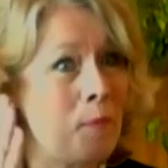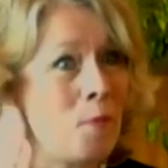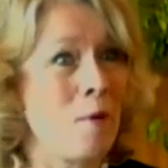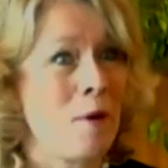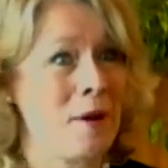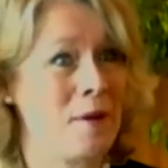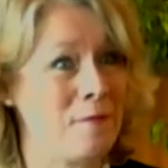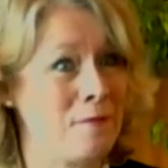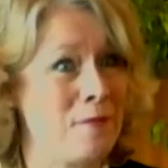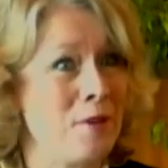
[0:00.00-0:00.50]

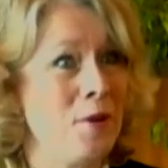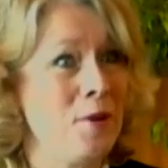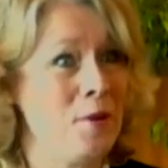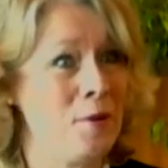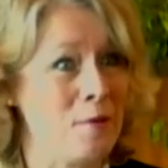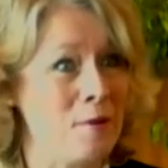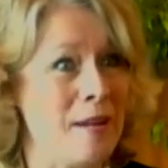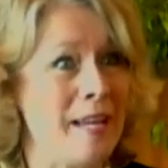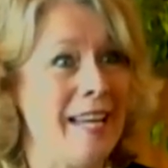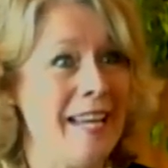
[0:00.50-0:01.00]
point of
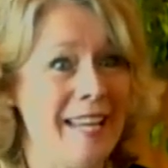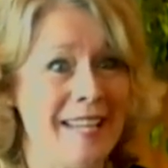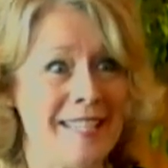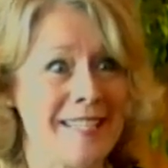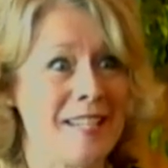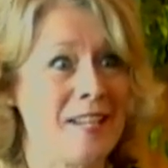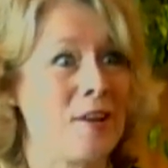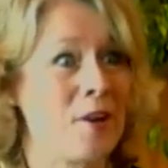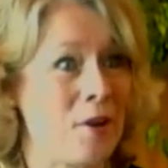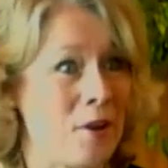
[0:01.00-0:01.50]
view
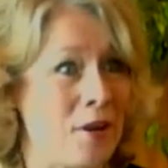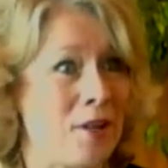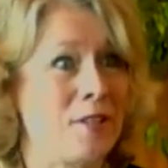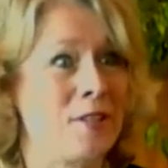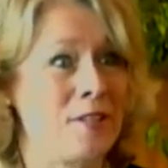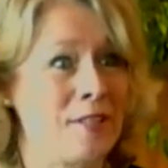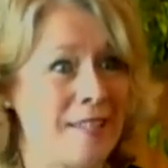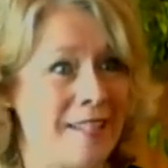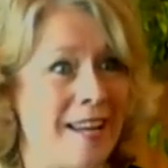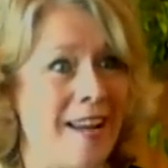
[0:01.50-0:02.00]
isn't going to
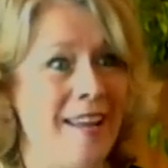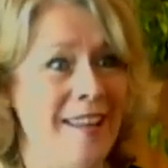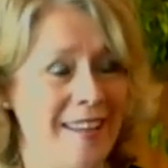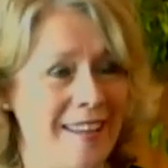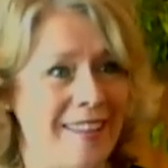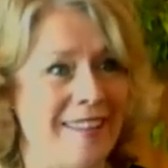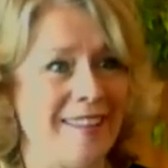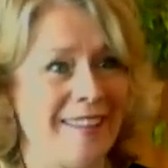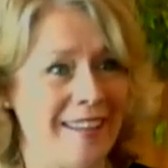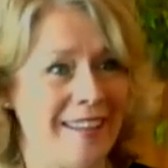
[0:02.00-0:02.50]
cut
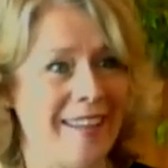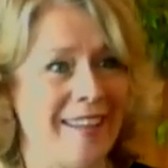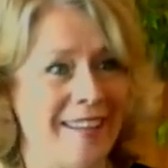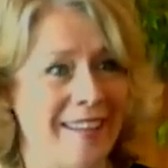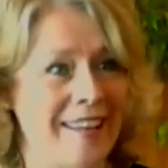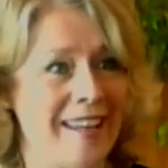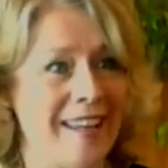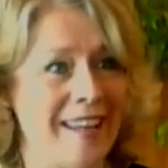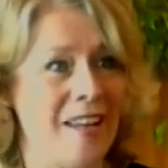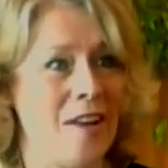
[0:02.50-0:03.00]
it,
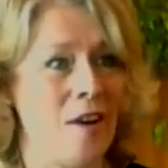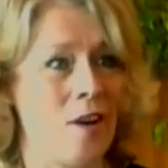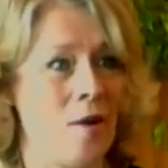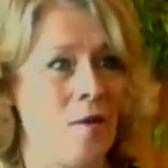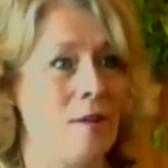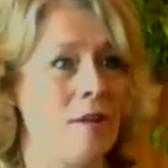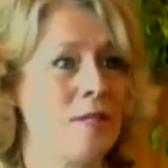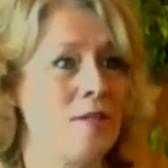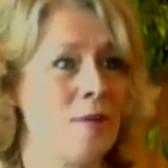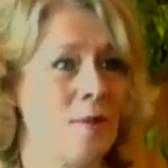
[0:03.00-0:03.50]
and yeah. you
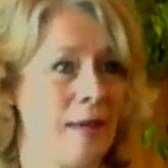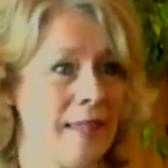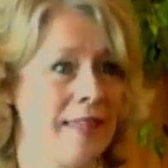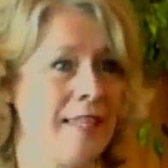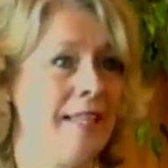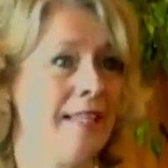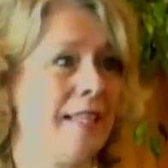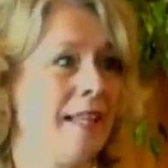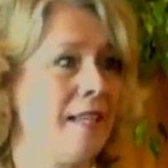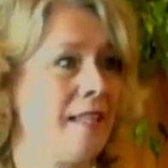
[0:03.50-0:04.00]
know, and so I
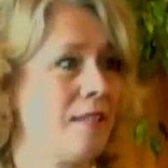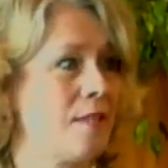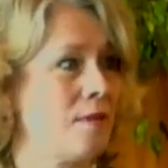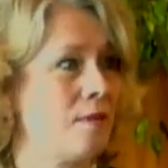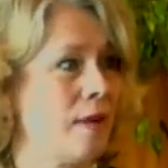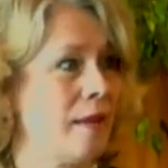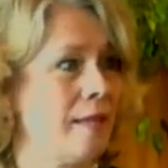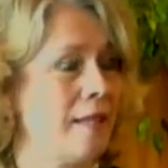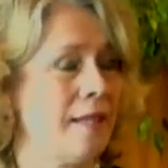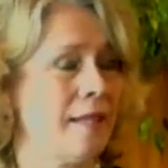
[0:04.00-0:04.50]
think that's
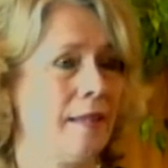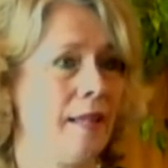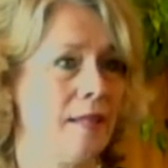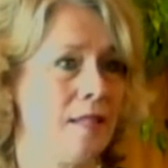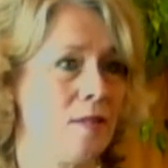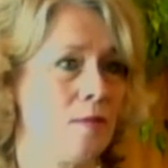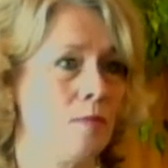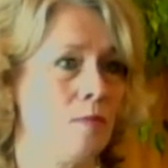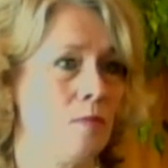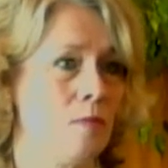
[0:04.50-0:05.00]
I think
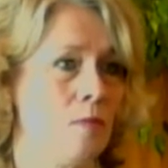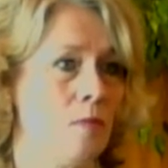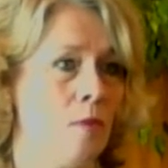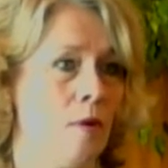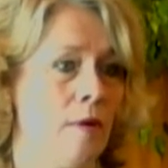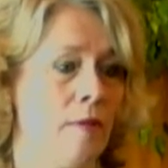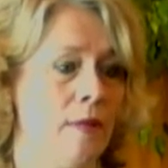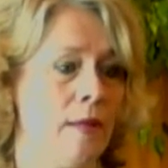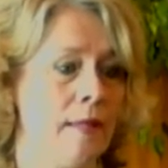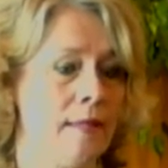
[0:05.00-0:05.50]
that's
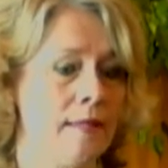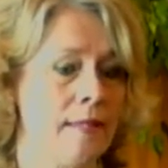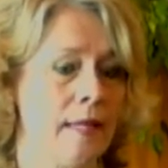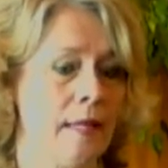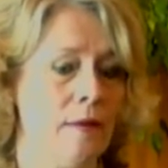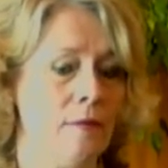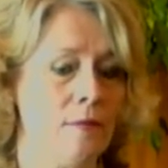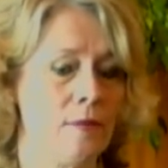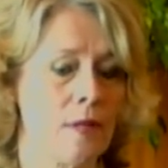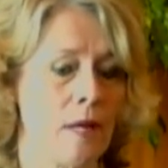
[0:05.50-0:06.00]
where the
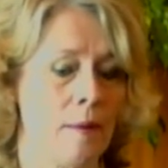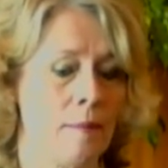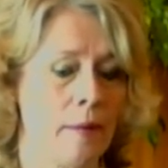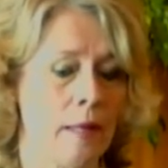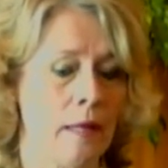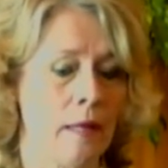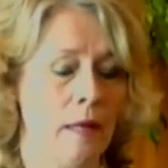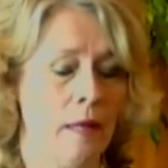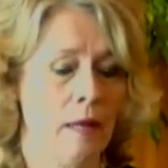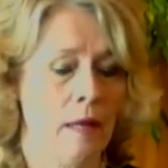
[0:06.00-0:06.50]
incentives
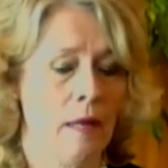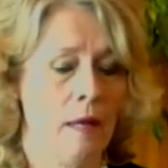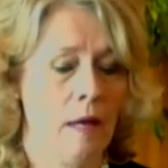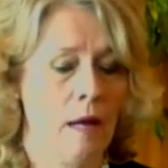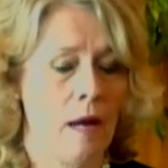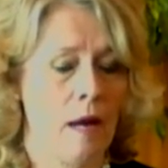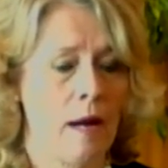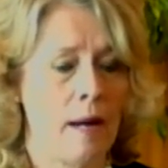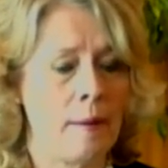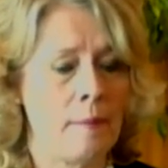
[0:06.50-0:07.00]
coming.
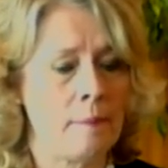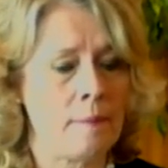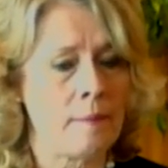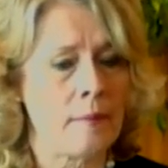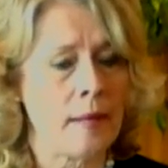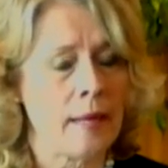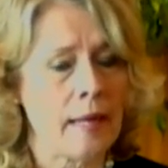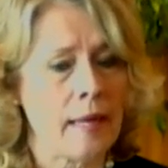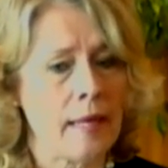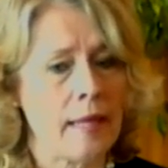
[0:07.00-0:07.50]
Um,
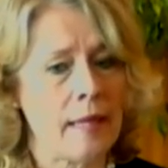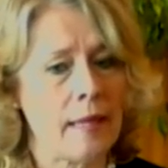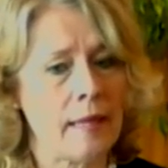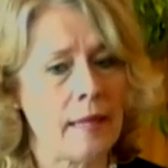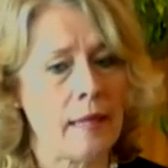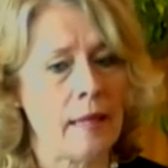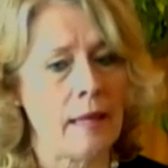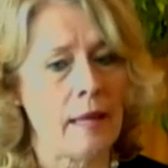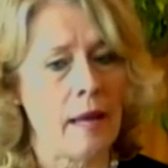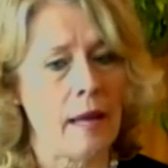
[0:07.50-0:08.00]

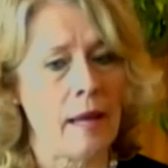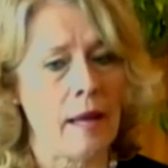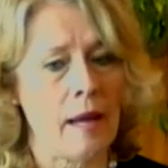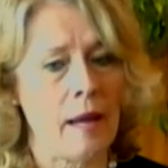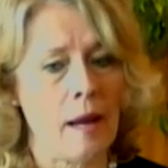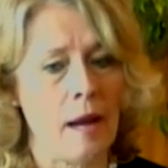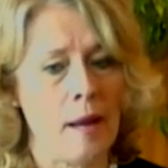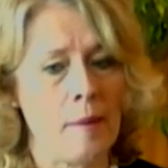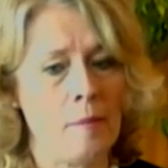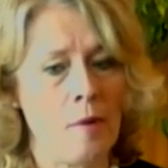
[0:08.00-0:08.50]

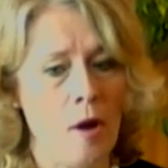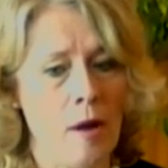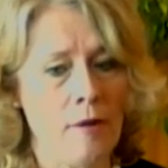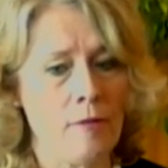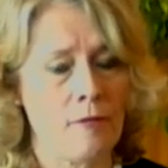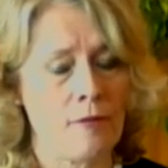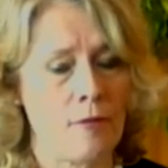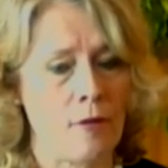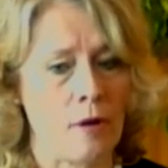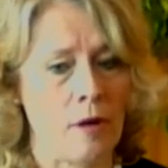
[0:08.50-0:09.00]
I, am
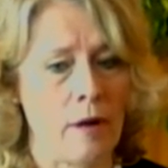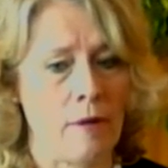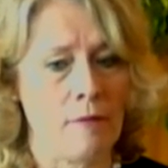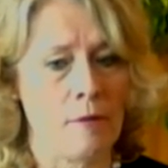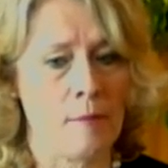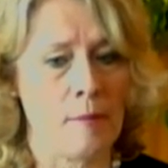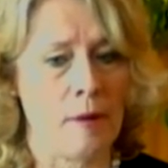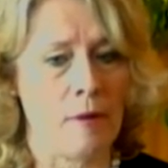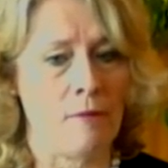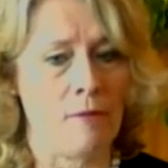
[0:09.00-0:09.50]
not for
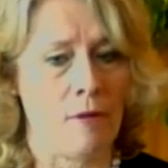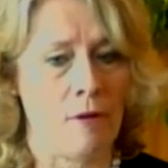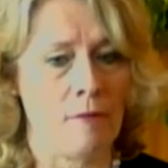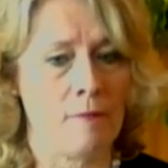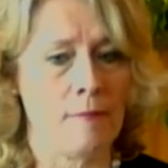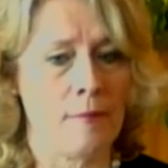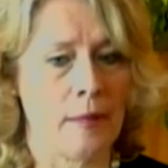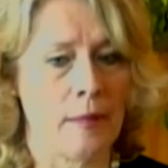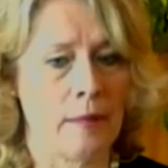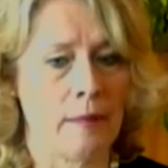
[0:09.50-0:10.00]
government
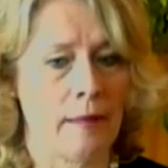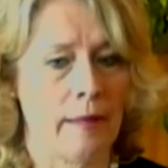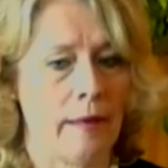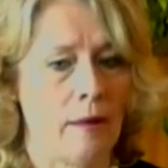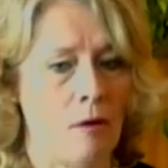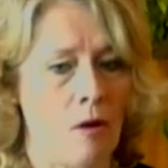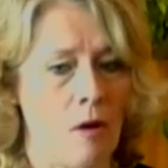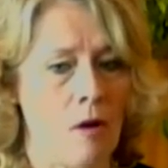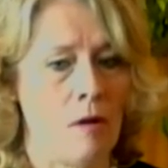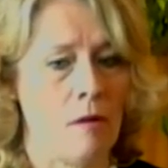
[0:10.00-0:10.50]
involvement at
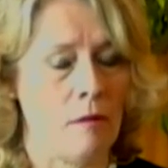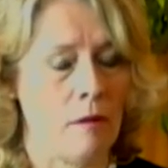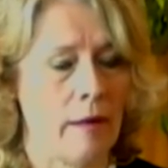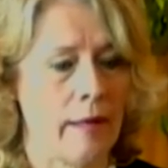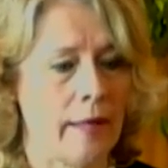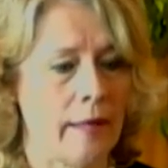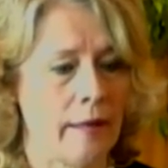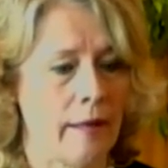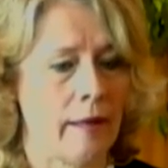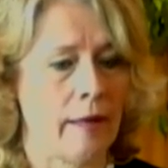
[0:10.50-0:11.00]
all. I,
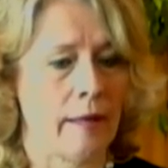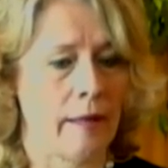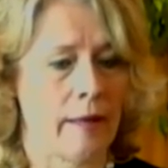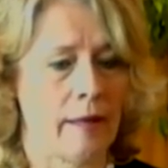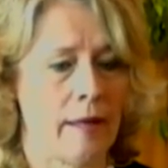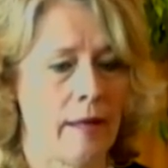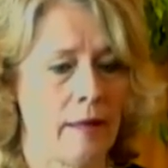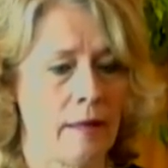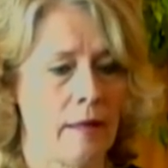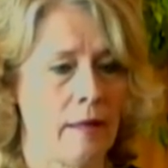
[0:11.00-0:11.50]

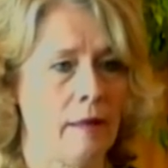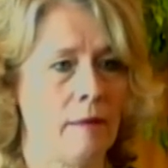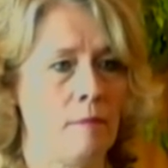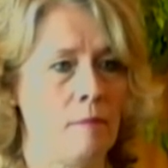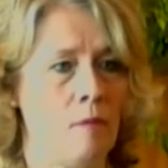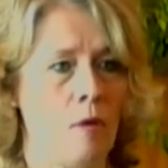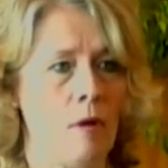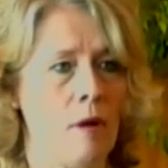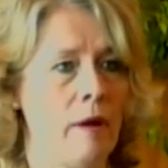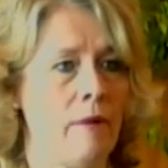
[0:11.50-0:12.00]
I, I,
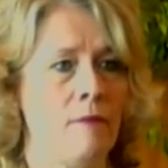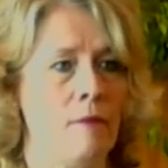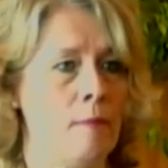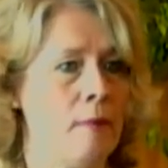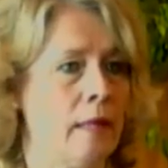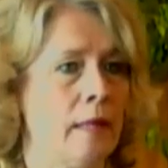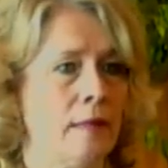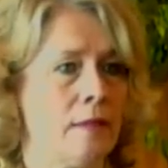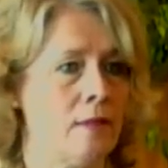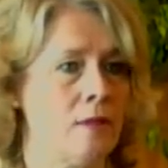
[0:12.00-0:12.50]
more
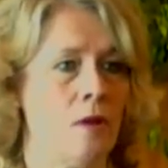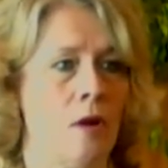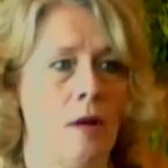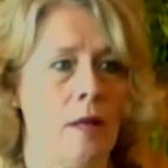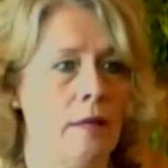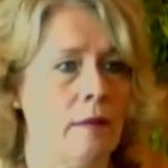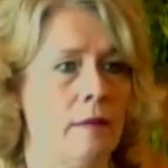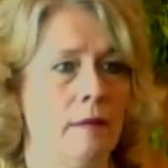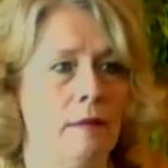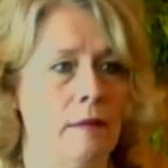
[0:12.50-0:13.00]
government is not